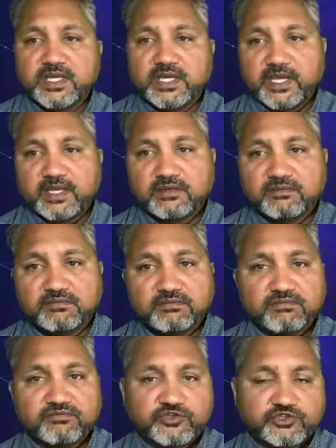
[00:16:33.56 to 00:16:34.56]
and
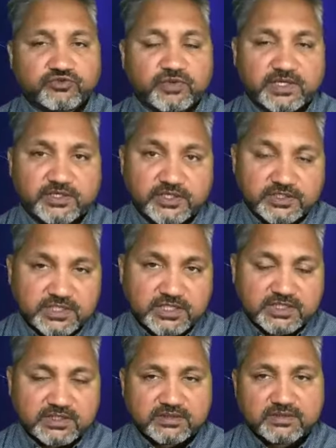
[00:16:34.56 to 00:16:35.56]
Vishnu enters
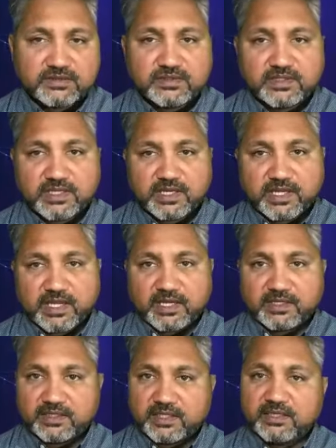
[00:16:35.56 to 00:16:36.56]
it
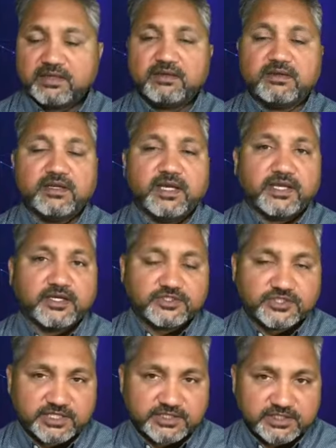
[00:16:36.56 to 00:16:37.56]
and then
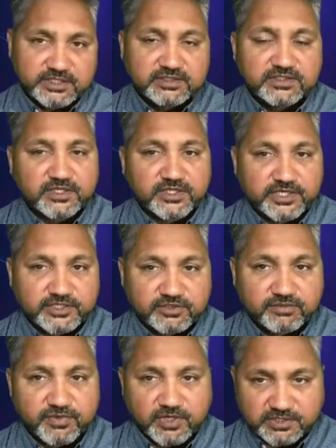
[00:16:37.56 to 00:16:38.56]
energizes the
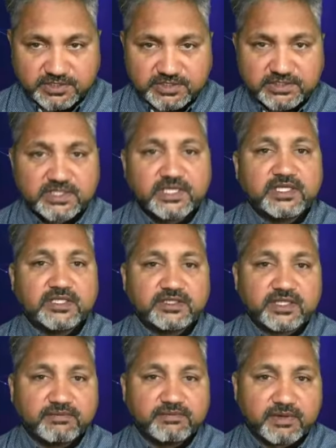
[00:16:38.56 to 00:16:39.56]
creation process.
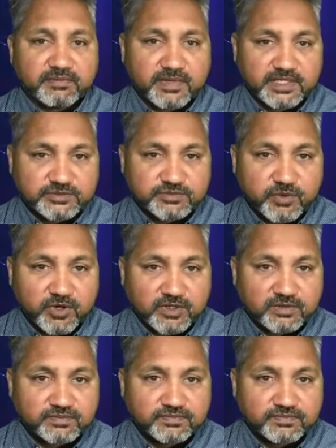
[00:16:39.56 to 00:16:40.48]
Then Brahma is born.